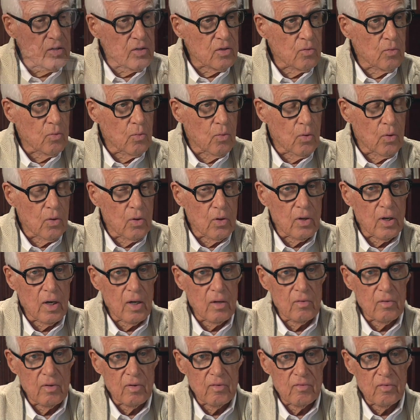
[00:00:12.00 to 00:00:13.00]
of the war,
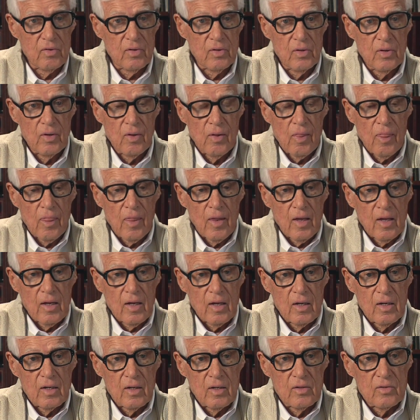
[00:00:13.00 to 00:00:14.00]
however,
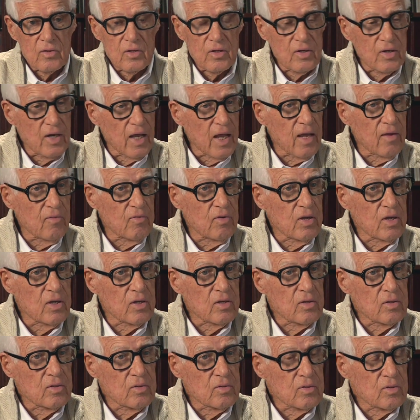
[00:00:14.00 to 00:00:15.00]
the
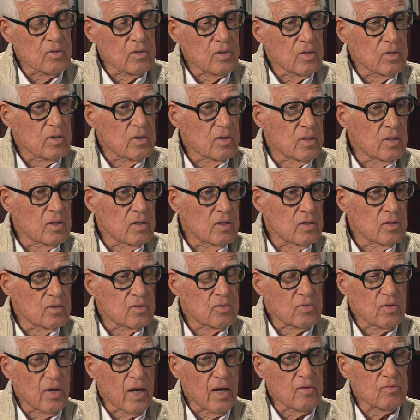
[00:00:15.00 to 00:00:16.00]
Navy
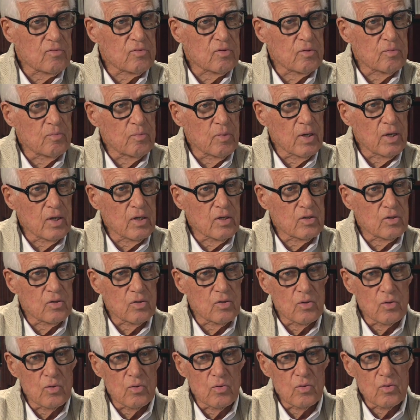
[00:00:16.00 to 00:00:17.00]
transferred me
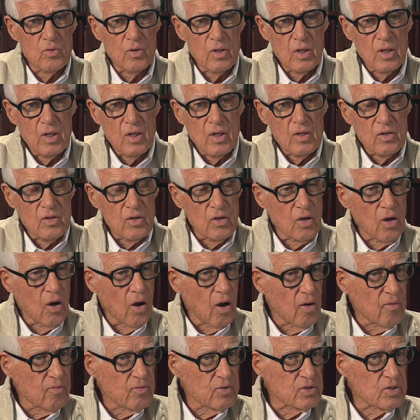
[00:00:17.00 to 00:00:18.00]
to the
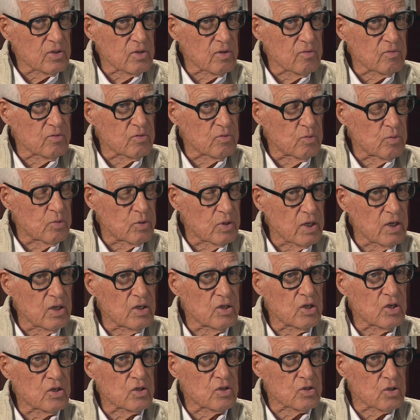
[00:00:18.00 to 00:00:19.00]
Office of
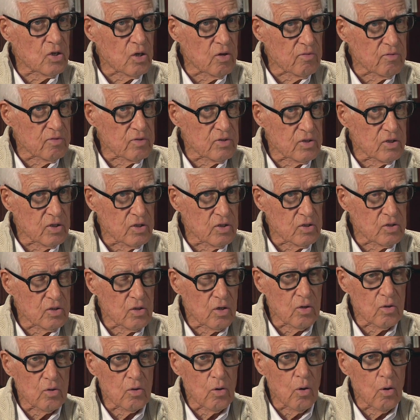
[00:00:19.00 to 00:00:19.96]
Strategic Services, or